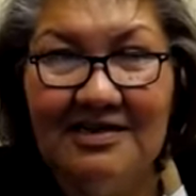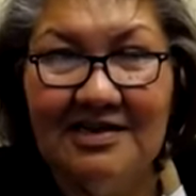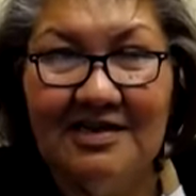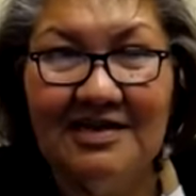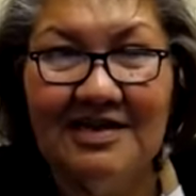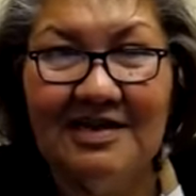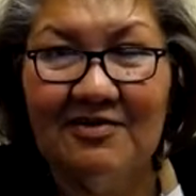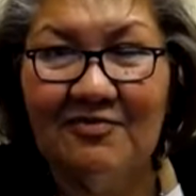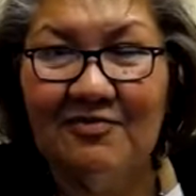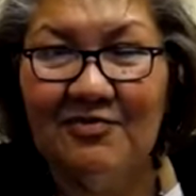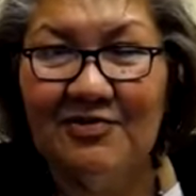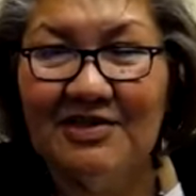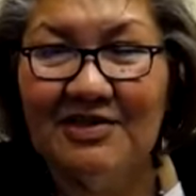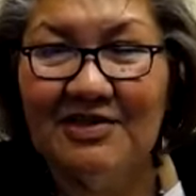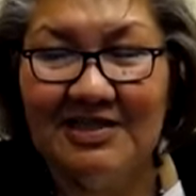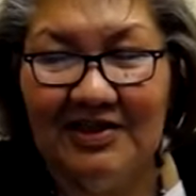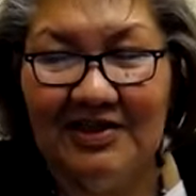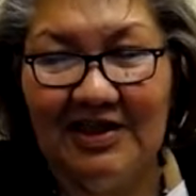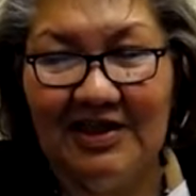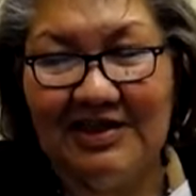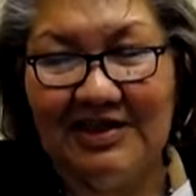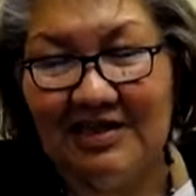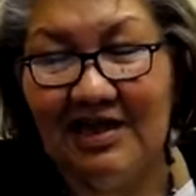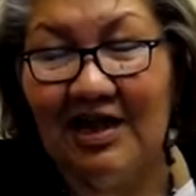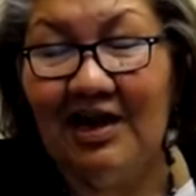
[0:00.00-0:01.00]
And I really
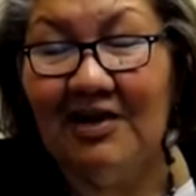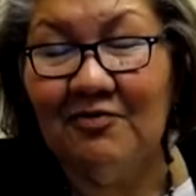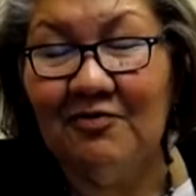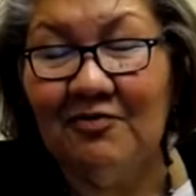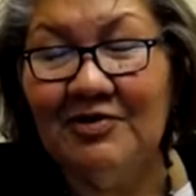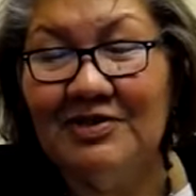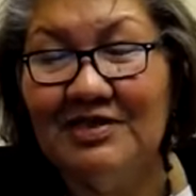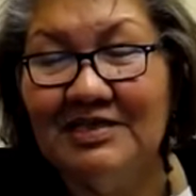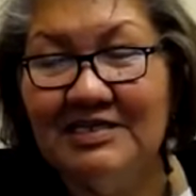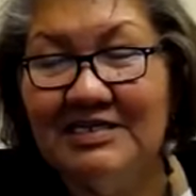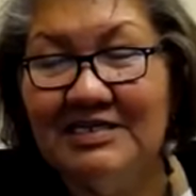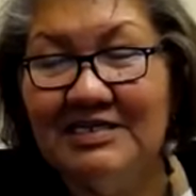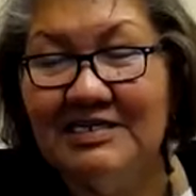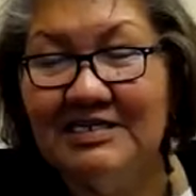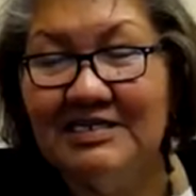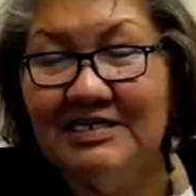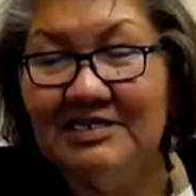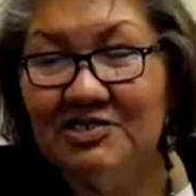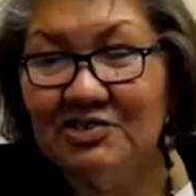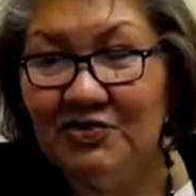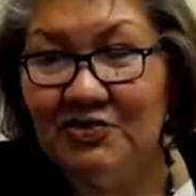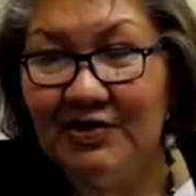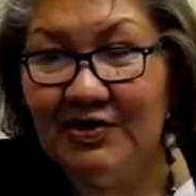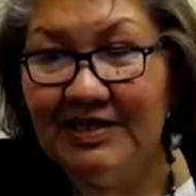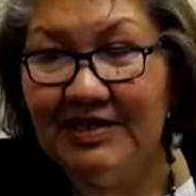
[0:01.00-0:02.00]
like, I really did
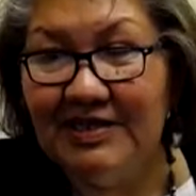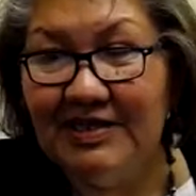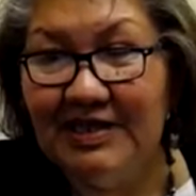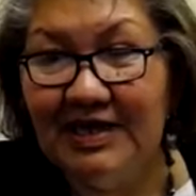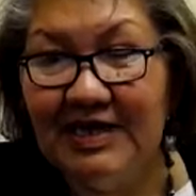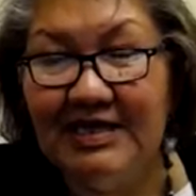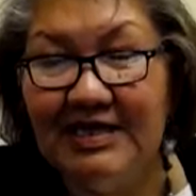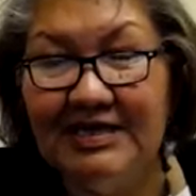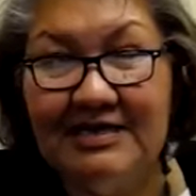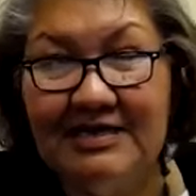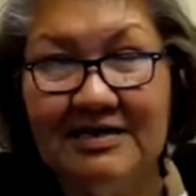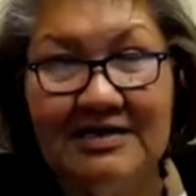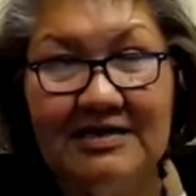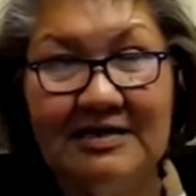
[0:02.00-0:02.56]
enjoy that.